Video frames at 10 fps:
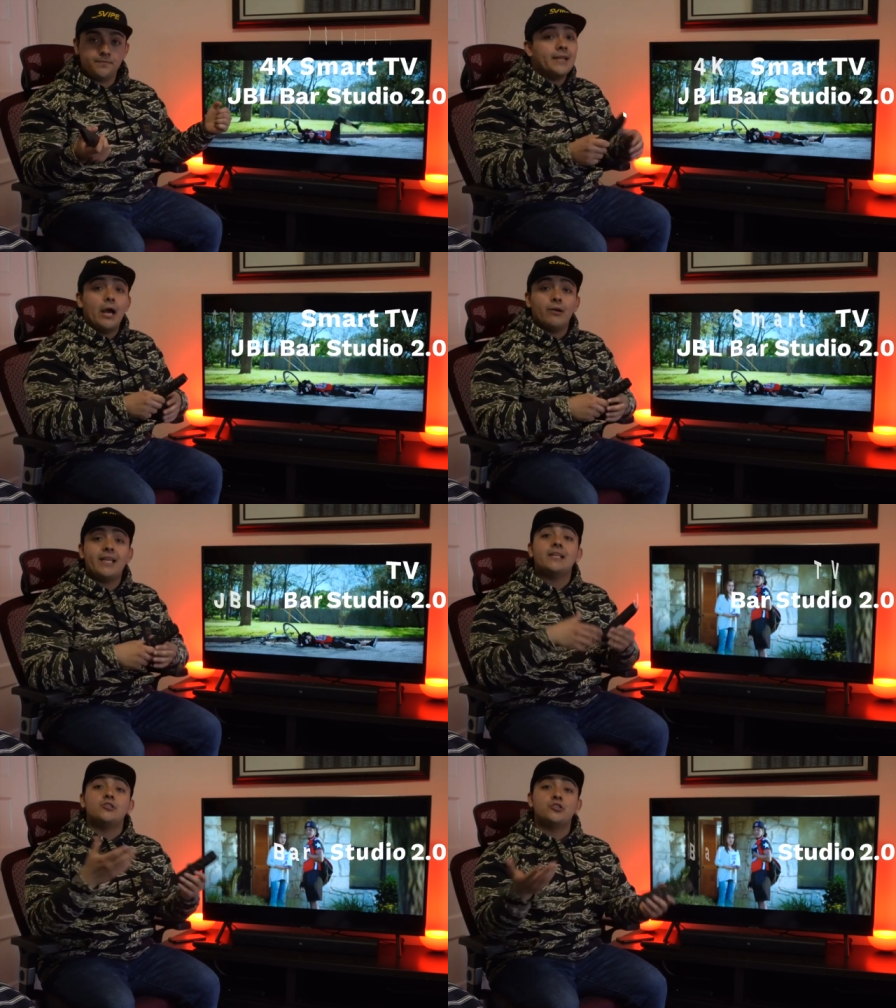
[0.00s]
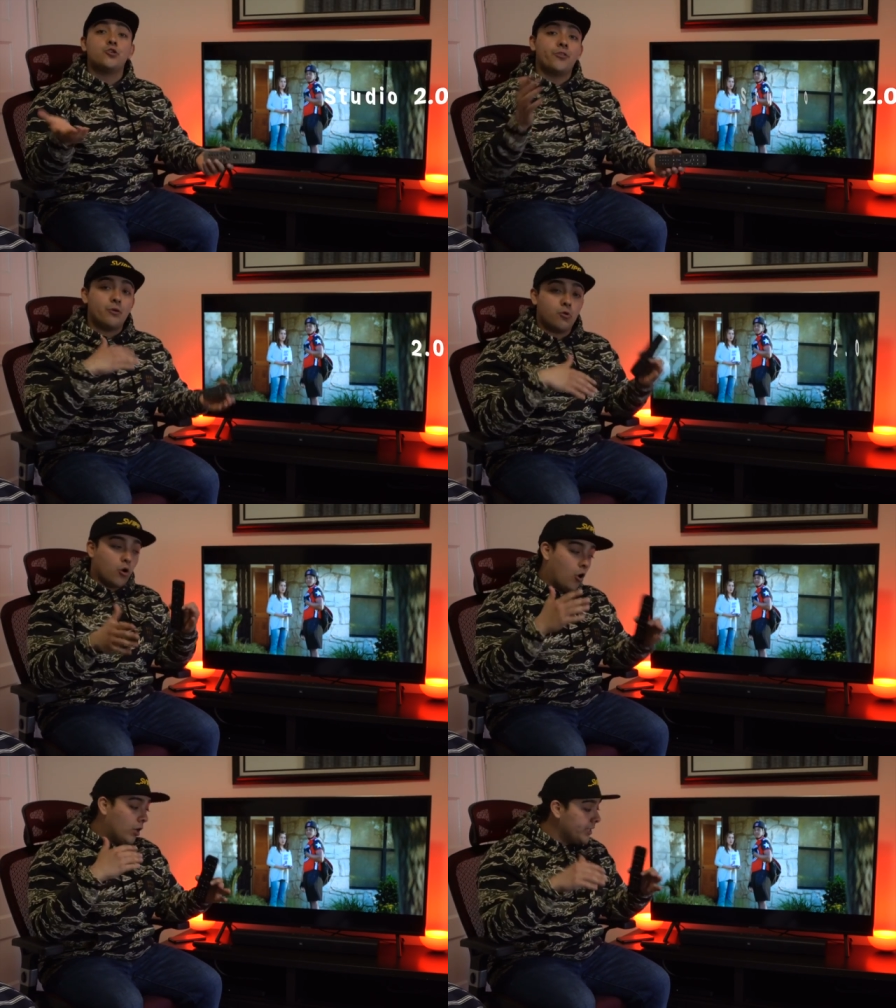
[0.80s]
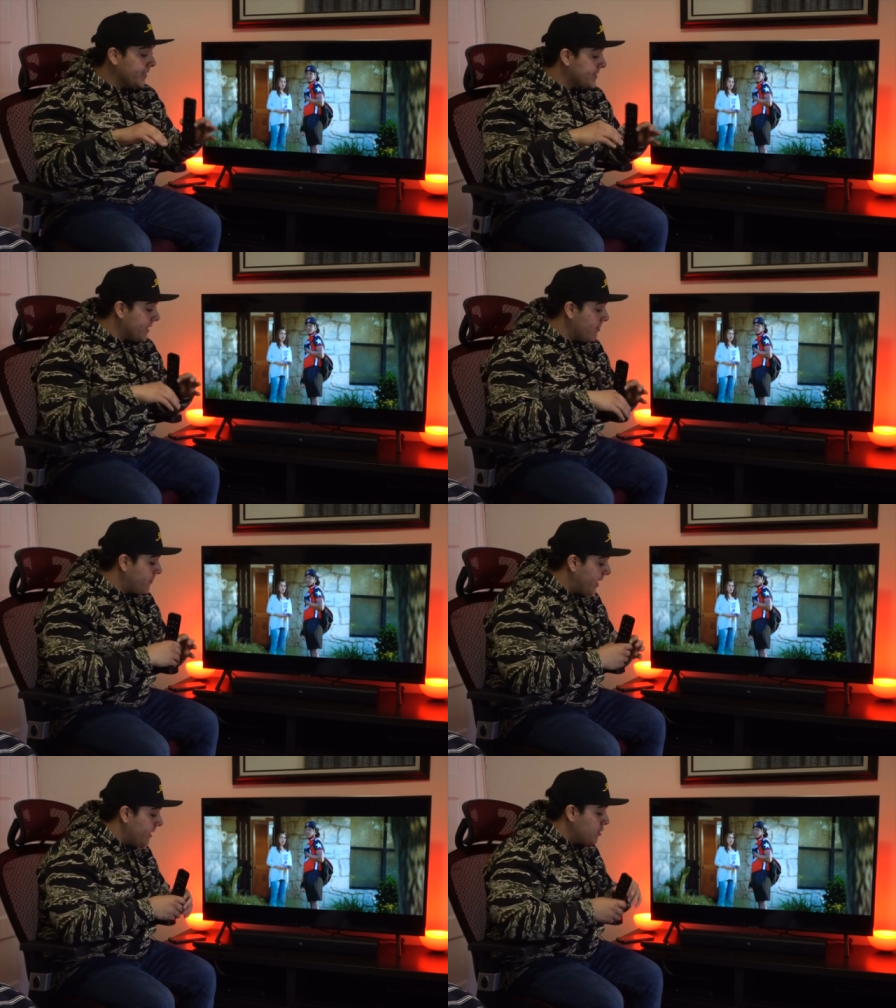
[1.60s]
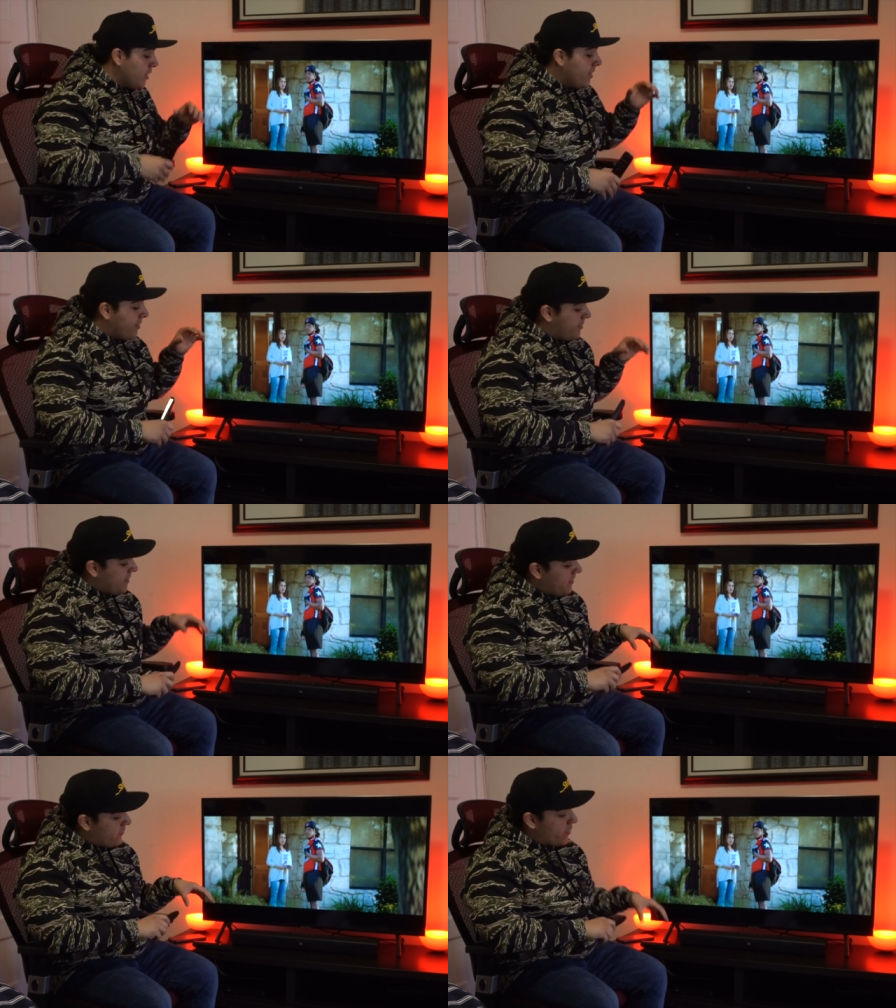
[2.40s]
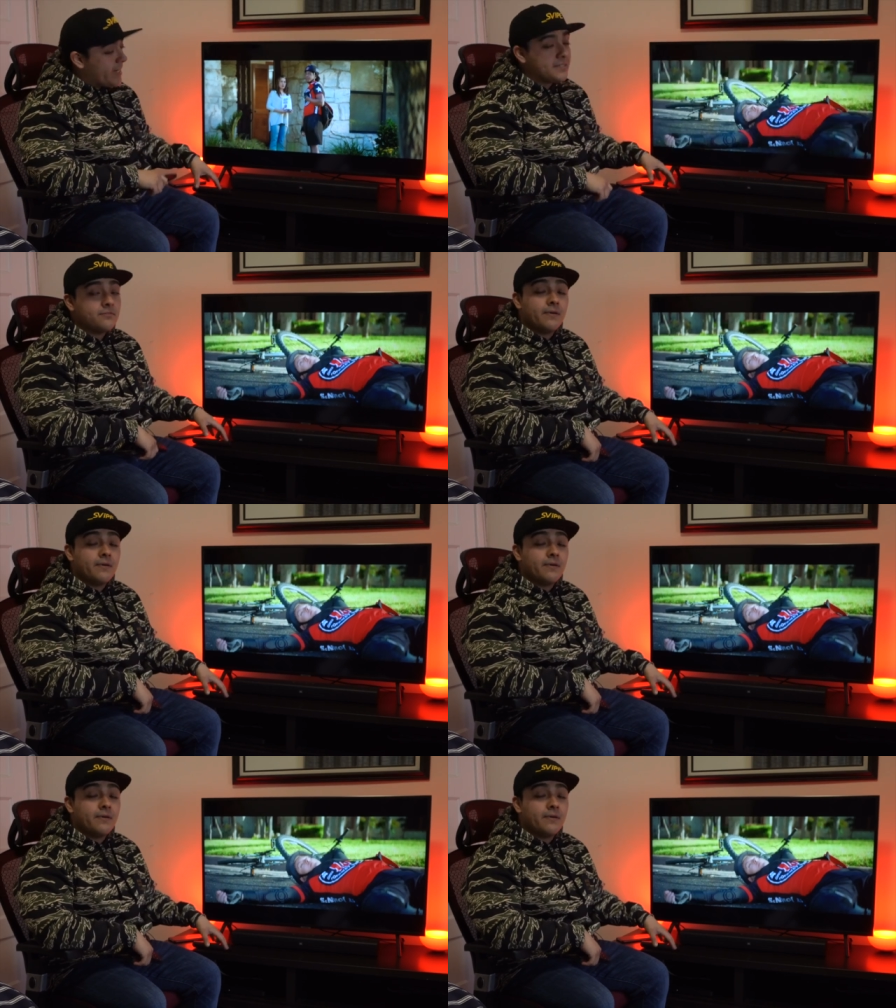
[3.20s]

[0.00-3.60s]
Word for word: Now again, so that we're all on the same page, the Verizon